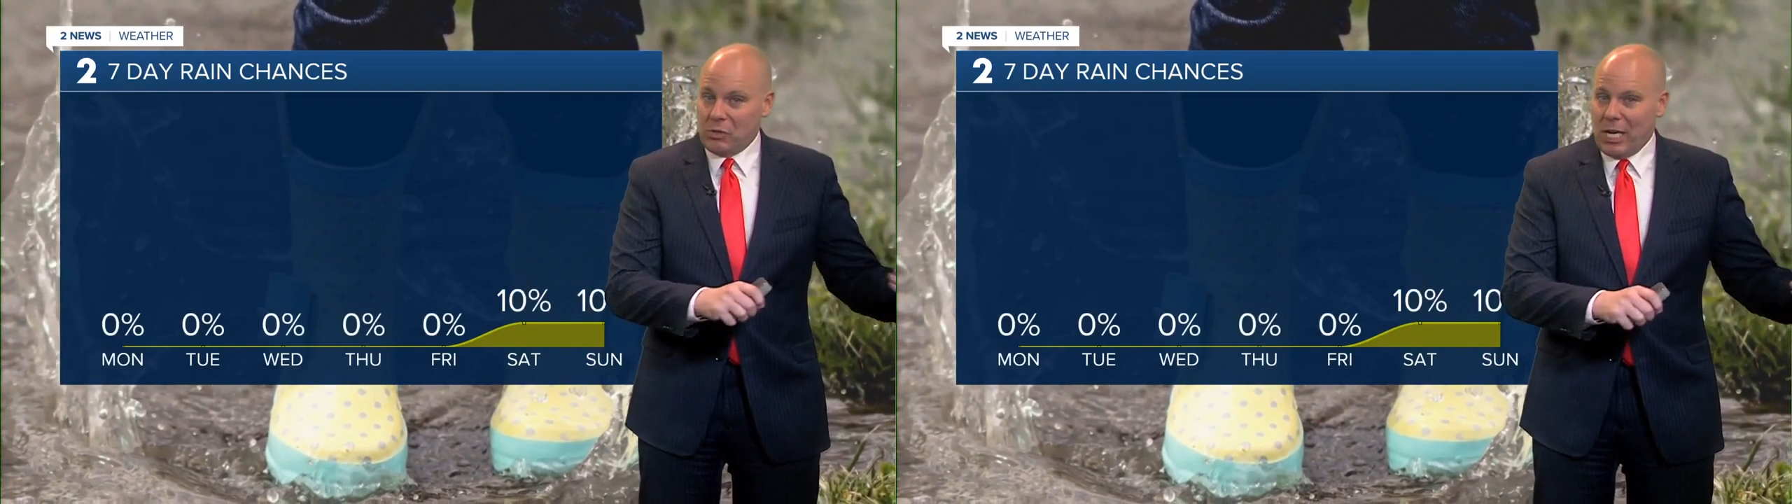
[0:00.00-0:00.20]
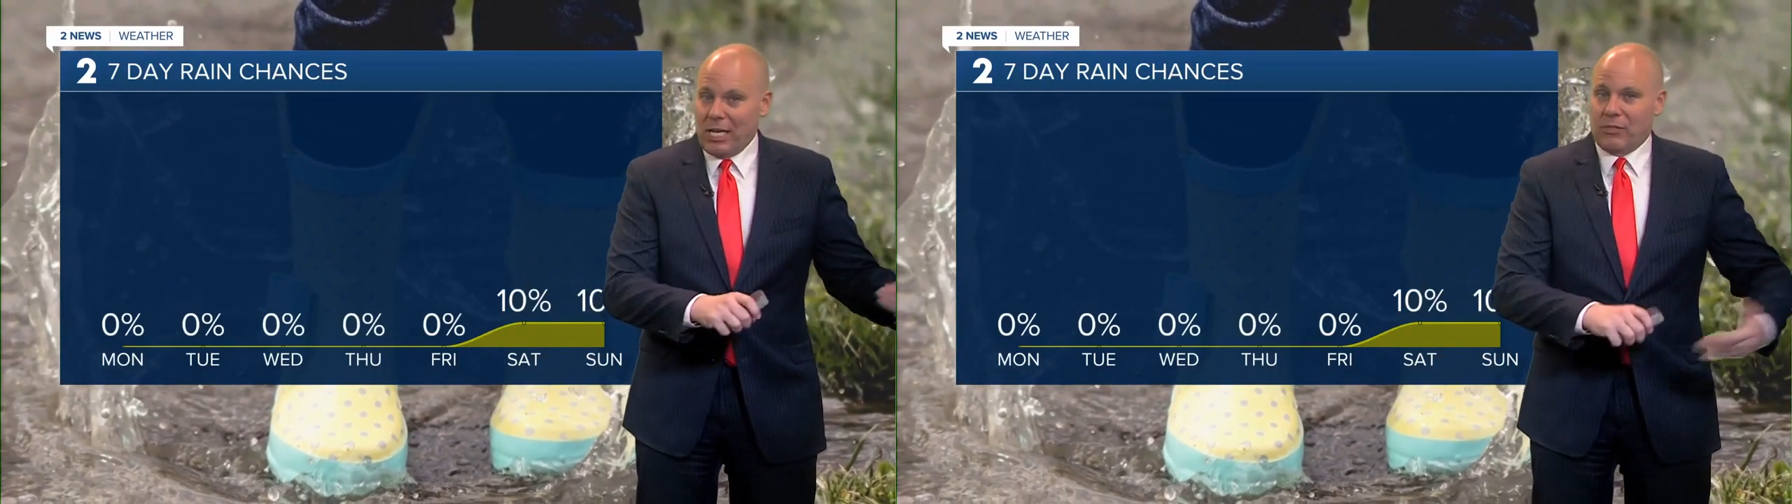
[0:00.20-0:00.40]

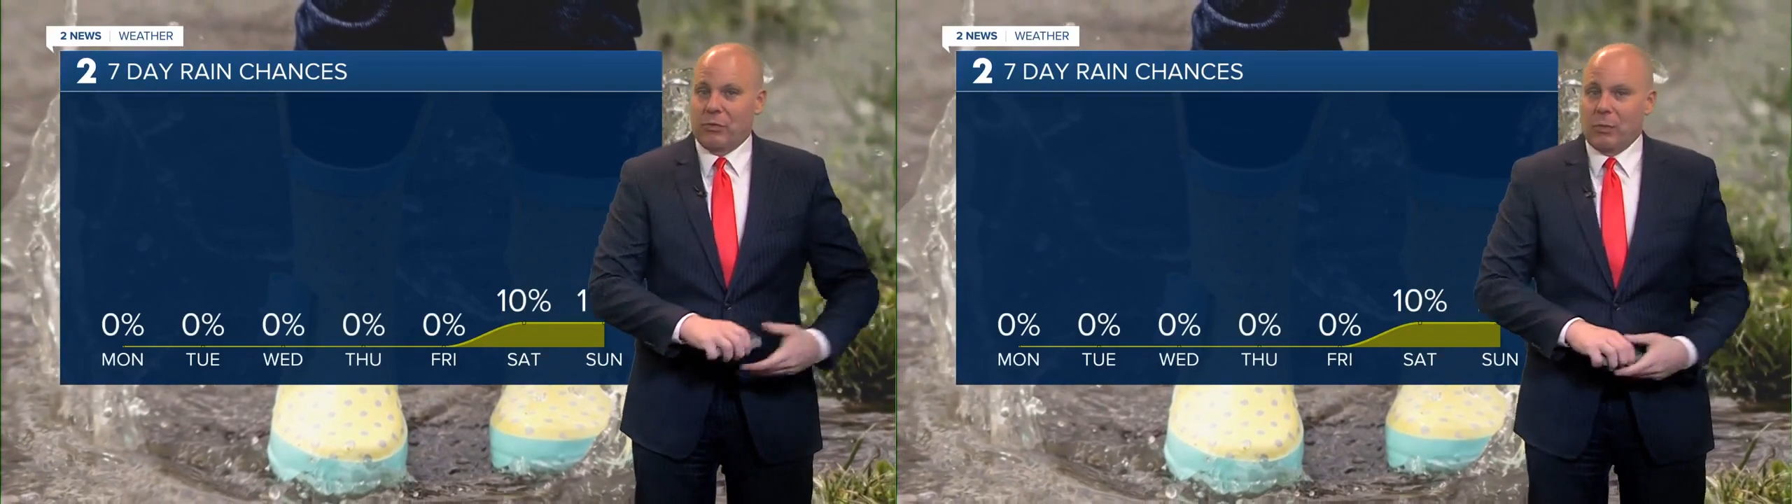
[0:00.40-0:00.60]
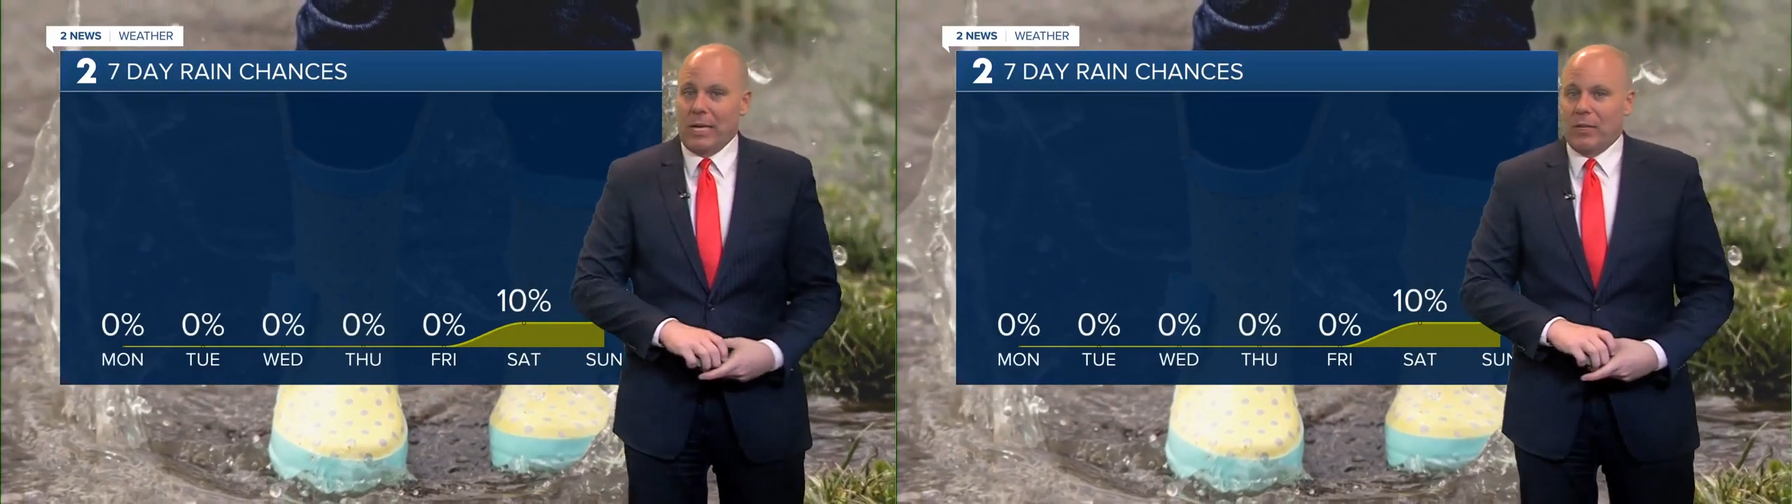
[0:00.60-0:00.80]
chance
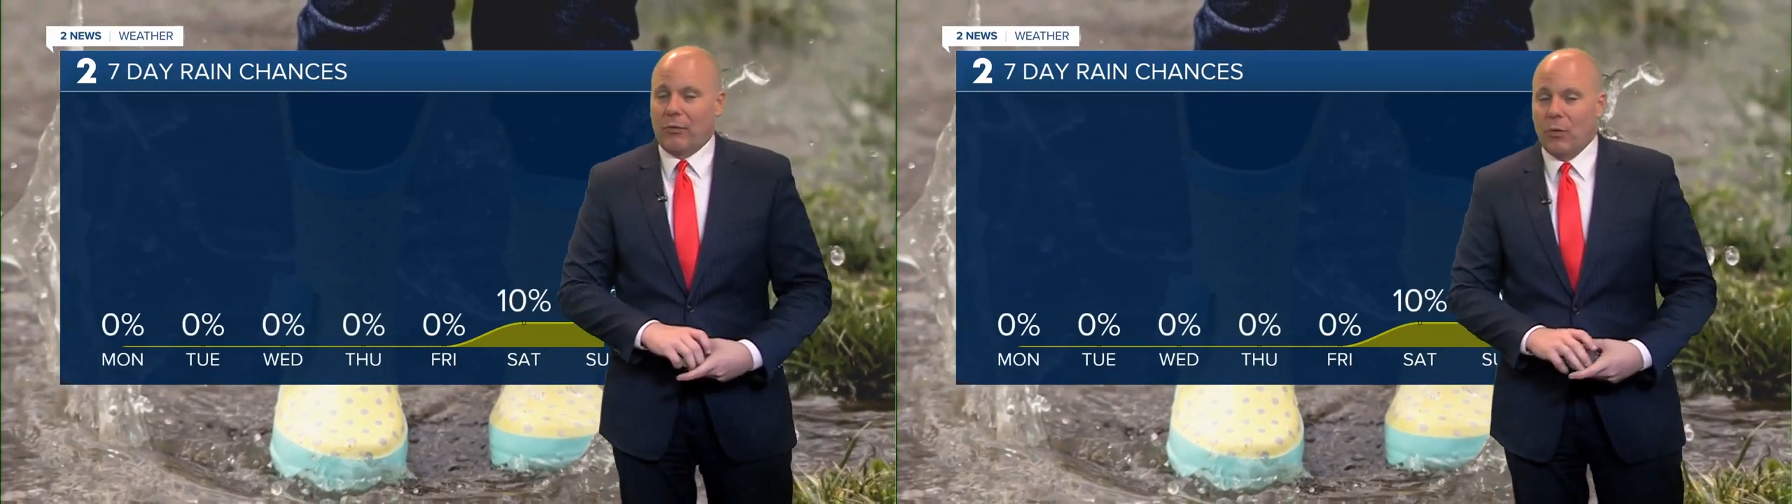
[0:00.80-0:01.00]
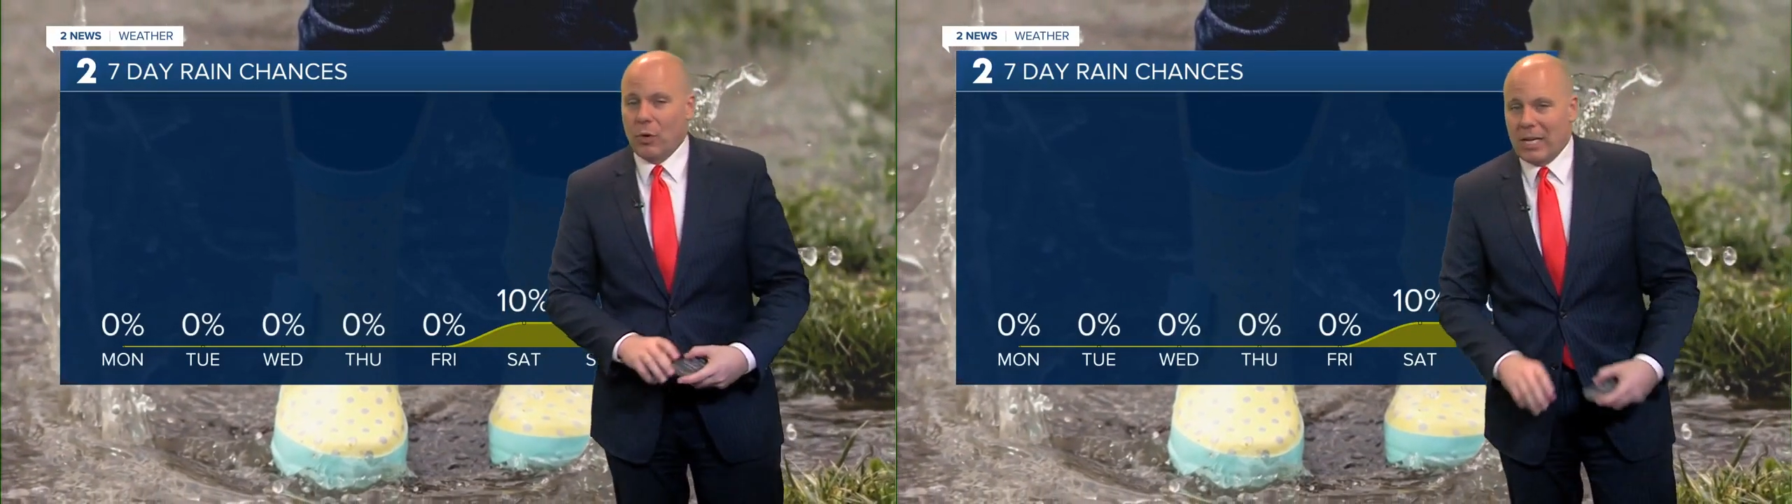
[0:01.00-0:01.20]
for rain in the
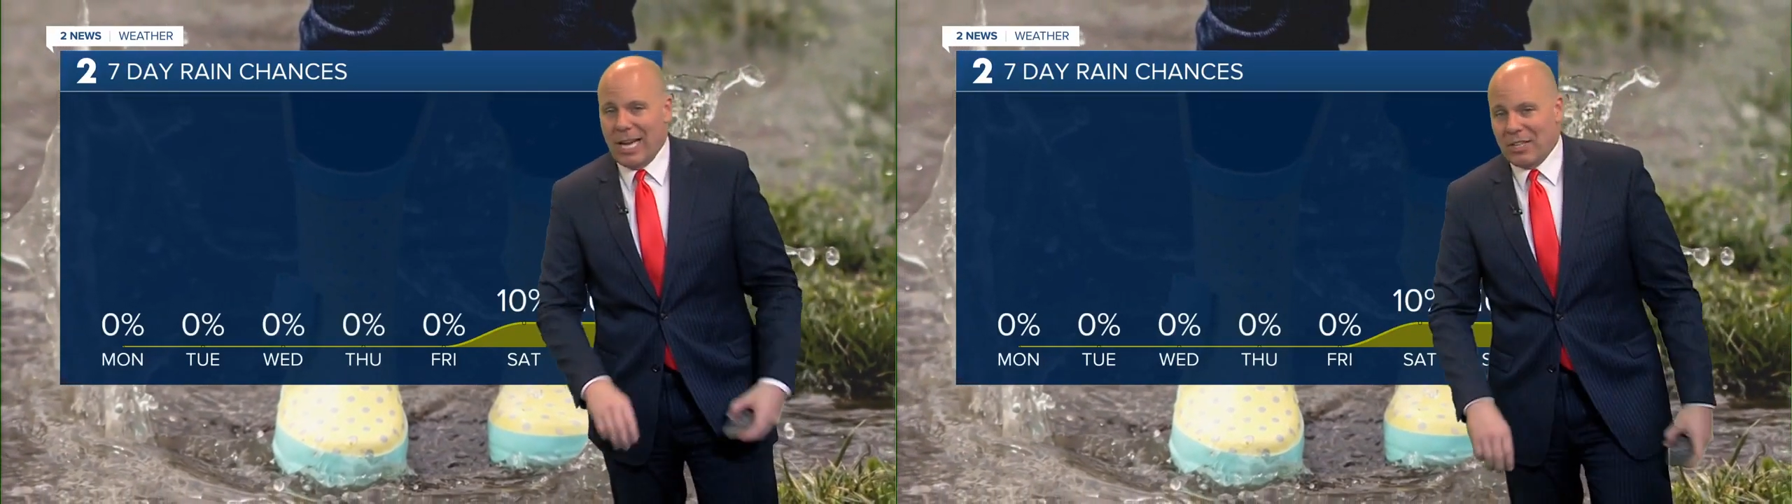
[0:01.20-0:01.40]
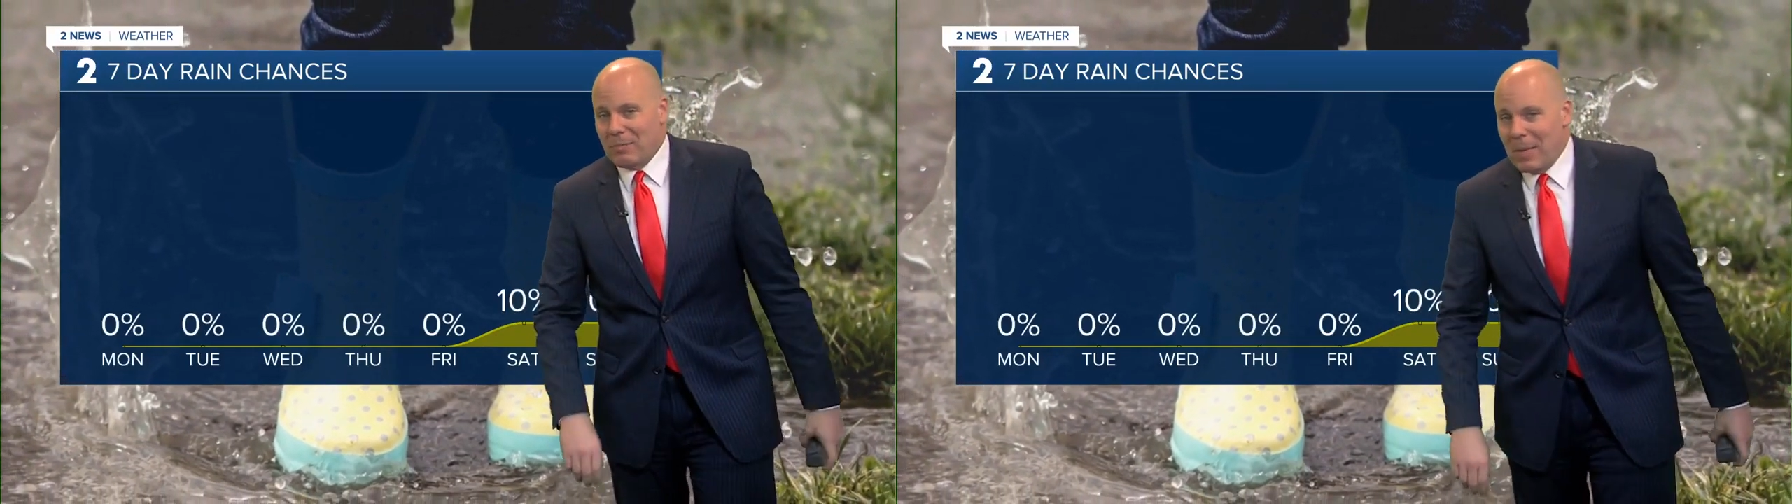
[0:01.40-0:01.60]
forecast.